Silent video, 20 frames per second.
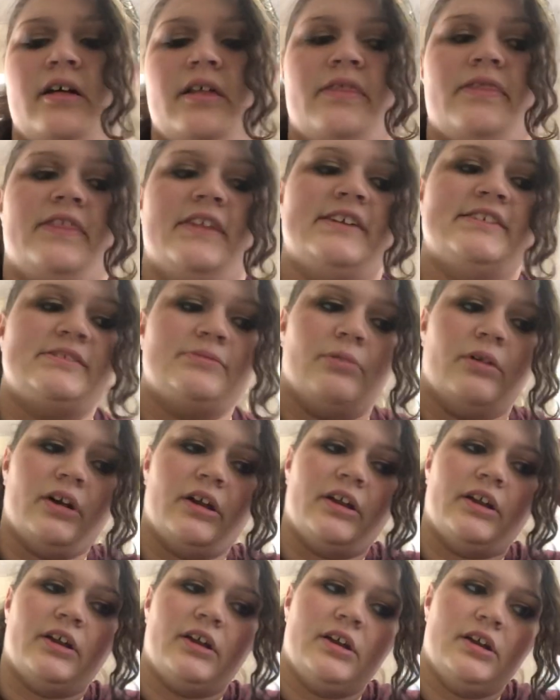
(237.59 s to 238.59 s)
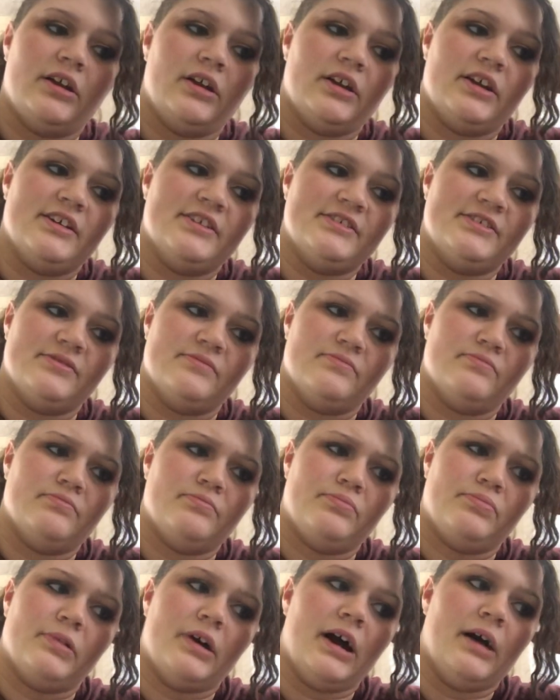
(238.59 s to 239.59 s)
This one is
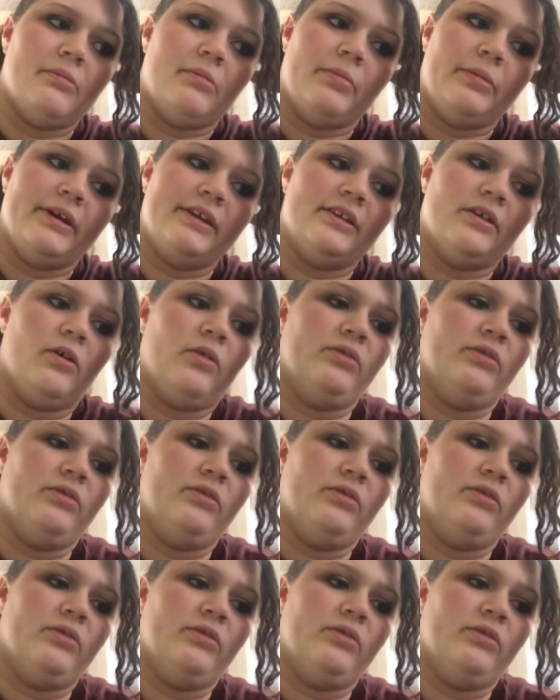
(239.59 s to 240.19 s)
probably the